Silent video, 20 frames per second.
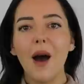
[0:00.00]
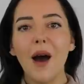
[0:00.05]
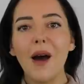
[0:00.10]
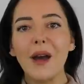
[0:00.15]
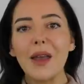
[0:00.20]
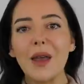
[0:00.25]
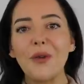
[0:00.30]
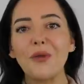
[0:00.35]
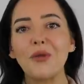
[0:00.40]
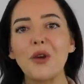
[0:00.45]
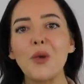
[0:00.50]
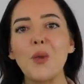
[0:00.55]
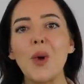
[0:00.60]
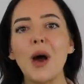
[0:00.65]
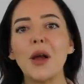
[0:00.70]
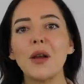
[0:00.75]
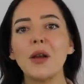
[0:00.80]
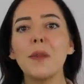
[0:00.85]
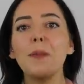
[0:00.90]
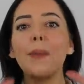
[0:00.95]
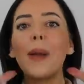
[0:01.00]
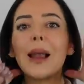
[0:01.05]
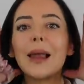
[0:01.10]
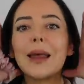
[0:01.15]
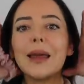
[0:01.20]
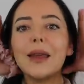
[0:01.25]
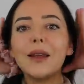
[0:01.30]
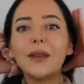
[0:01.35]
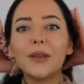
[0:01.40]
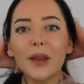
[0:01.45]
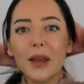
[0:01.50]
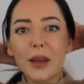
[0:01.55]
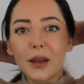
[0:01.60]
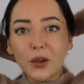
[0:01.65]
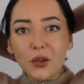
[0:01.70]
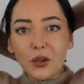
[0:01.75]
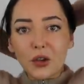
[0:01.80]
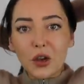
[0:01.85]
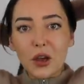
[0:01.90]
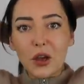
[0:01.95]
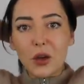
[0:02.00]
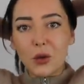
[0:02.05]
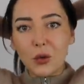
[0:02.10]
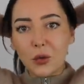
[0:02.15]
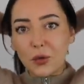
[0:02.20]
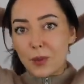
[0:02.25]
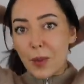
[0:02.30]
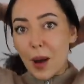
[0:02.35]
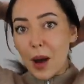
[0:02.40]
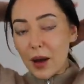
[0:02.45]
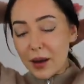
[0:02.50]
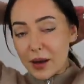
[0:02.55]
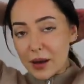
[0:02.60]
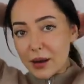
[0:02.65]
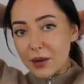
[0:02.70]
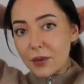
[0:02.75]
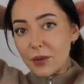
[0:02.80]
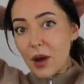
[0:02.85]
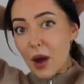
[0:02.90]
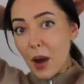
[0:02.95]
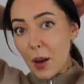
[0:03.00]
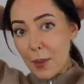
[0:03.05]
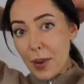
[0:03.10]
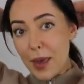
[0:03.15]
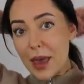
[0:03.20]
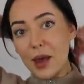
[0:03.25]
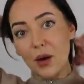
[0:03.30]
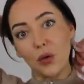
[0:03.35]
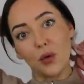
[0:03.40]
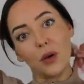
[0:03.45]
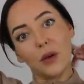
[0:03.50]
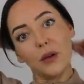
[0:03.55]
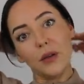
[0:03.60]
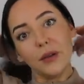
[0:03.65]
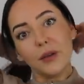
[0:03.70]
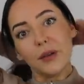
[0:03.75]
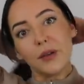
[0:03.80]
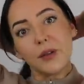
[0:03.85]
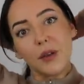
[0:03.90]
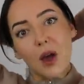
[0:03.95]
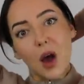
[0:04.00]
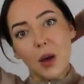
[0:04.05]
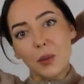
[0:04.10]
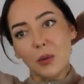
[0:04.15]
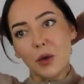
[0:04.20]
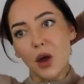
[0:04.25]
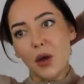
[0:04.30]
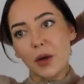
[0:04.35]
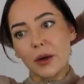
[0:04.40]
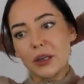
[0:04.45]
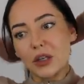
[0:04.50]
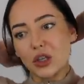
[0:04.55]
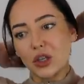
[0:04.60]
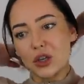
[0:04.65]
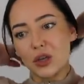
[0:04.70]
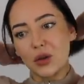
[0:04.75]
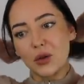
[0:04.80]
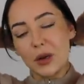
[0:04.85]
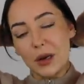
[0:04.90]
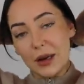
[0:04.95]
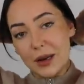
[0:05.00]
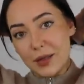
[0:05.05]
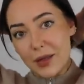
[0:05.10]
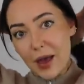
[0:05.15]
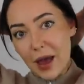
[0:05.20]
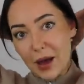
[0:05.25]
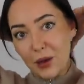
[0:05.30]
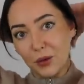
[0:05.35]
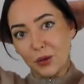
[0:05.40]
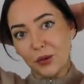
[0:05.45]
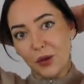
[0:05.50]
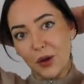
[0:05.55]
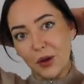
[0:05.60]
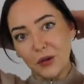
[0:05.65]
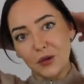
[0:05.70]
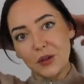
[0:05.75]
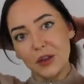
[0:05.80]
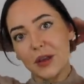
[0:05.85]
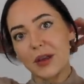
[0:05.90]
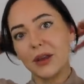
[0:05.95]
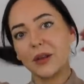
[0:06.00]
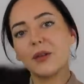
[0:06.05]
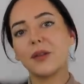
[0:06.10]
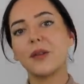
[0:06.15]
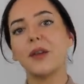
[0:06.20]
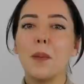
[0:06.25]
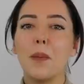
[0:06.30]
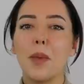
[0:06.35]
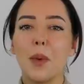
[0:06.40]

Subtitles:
Hi everyone, please excuse my appearance. I'm going to clean the house after this.